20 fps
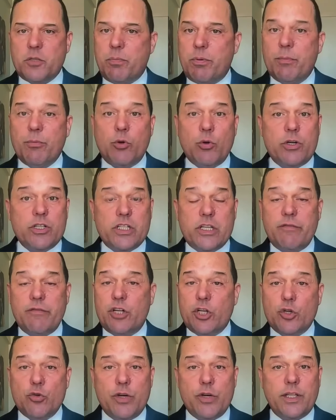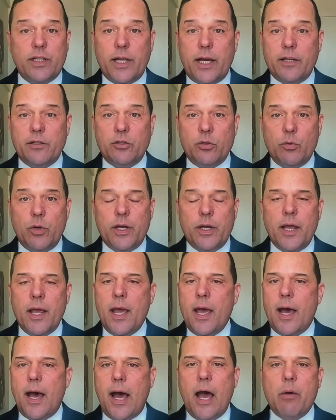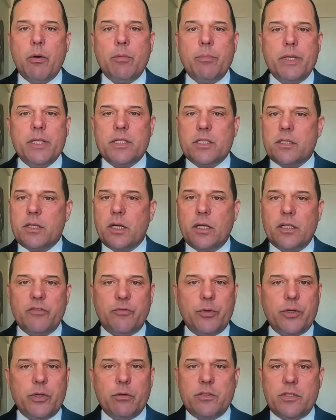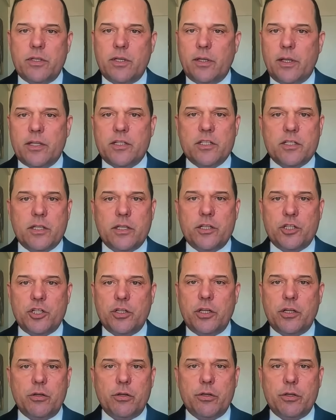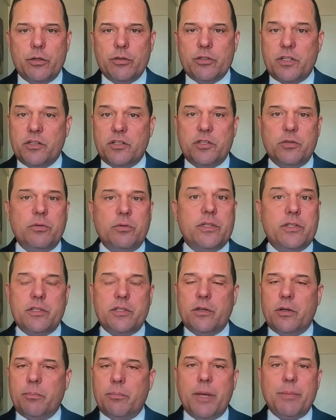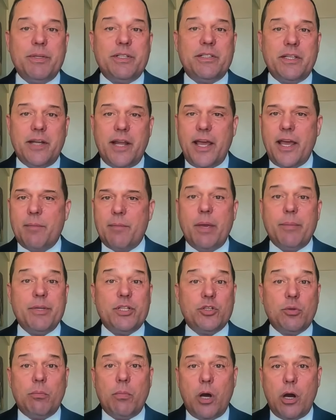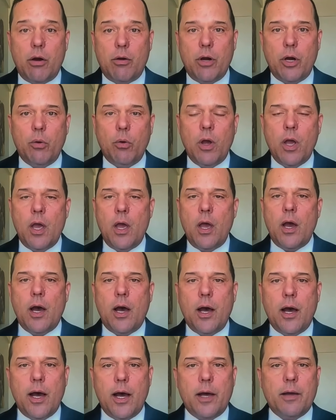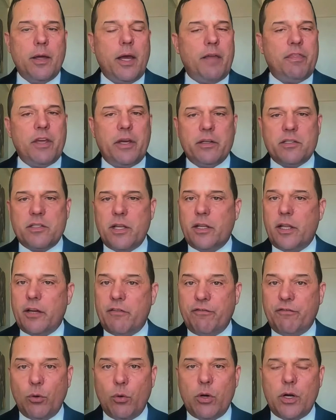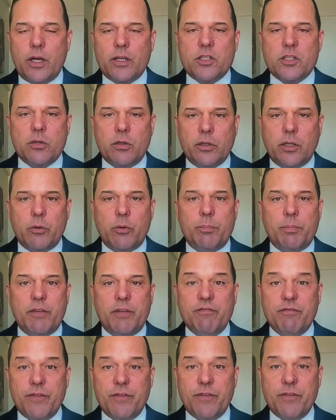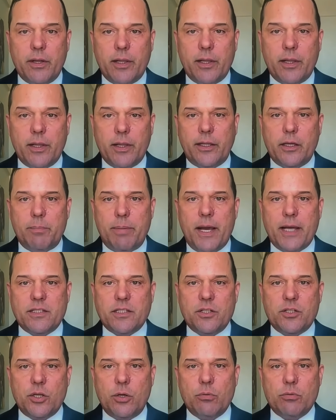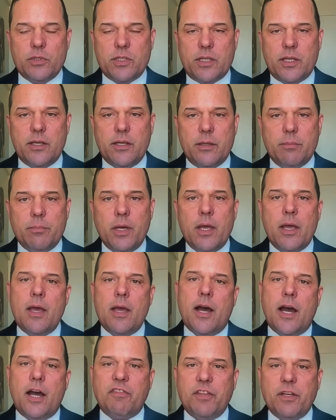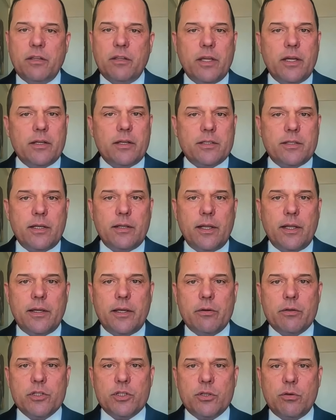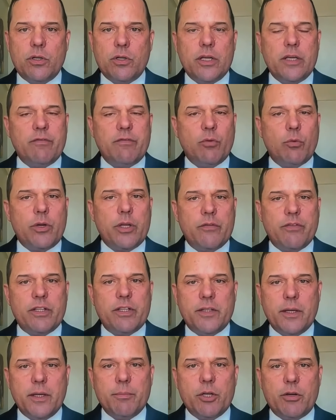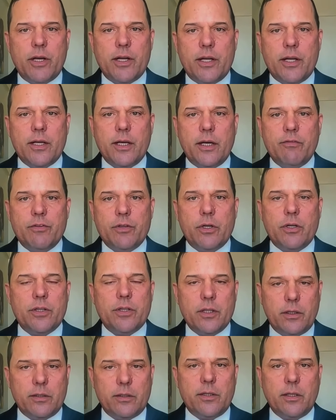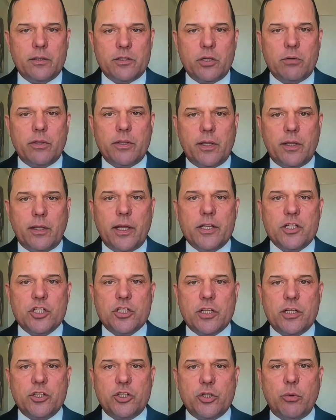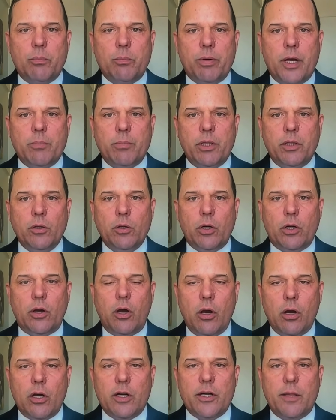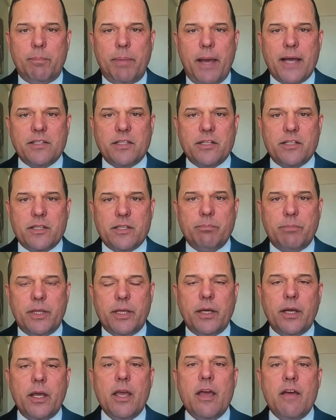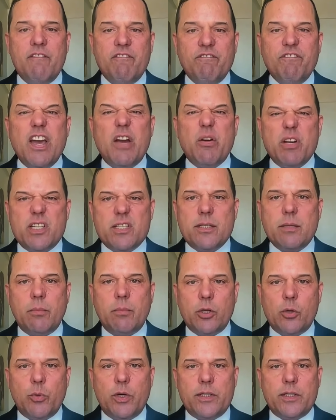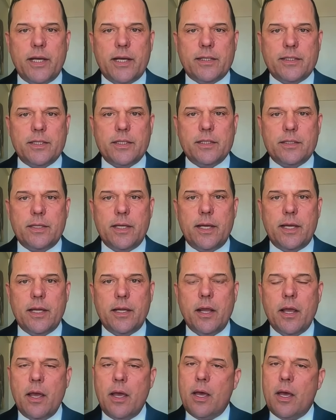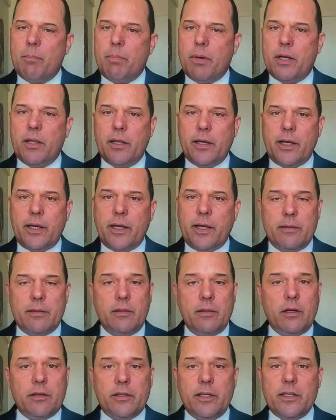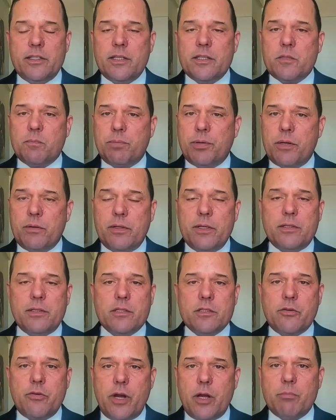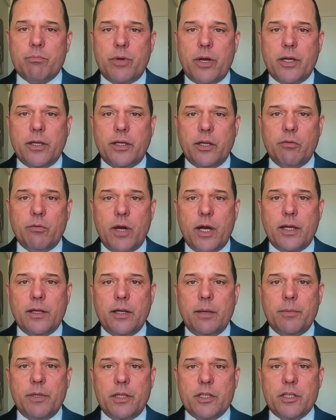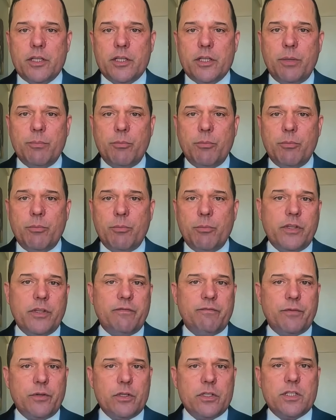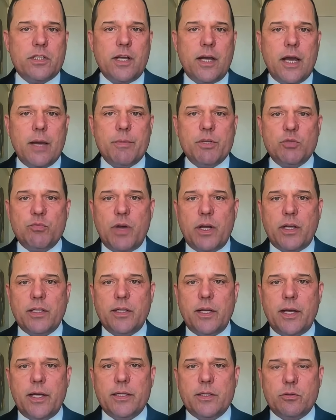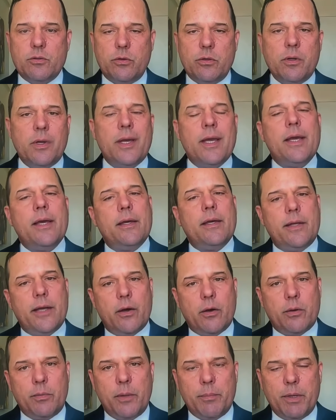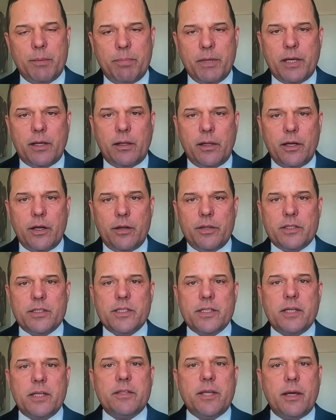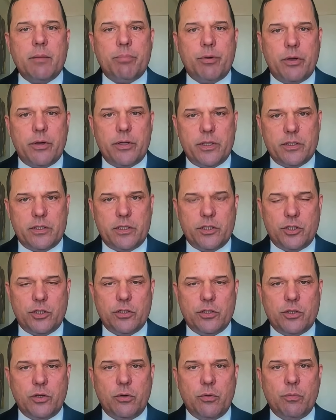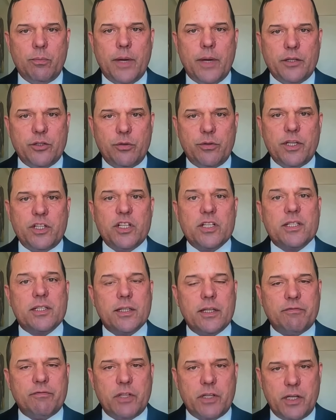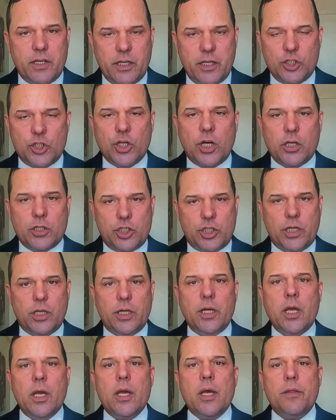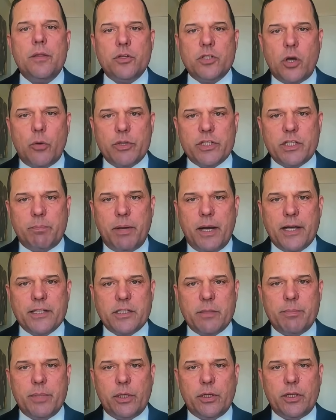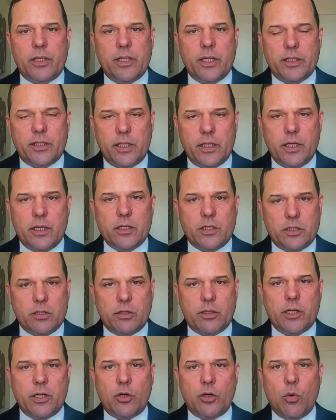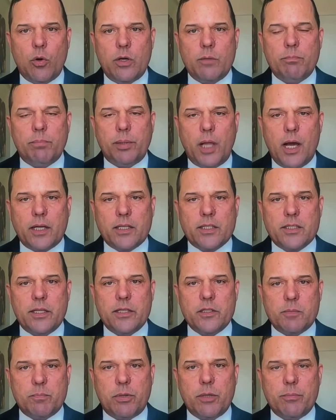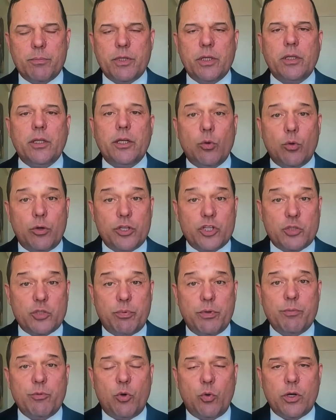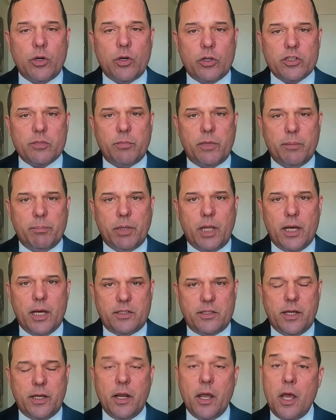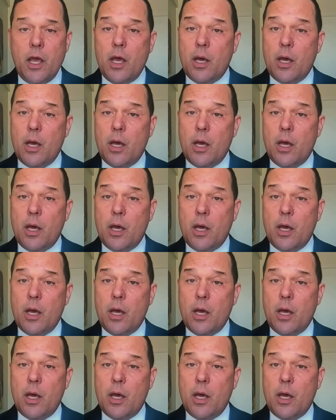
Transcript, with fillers: Supreme Court has given a green light to it, I would be stunned if we don't see legislation introduced as soon you know, maybe today, maybe tomorrow. Uh, I think a state like Florida certainly would be very likely to pass its own scheme. I think that a state like Arizona, even where you have a Democratic governor, the, the certainly the legislature will probably look hard at passing something very similar to what Texas did. But look, look, this is this is groundbreaking, right? I mean, the Supreme Court for the first time has recognized, or now let me be clear, this is a temporary decision. So yes. mind you, they just lifted an injunction. There's always the possibility that the circuit court blocks this permanently, or the Supreme Court ultimately blocks it.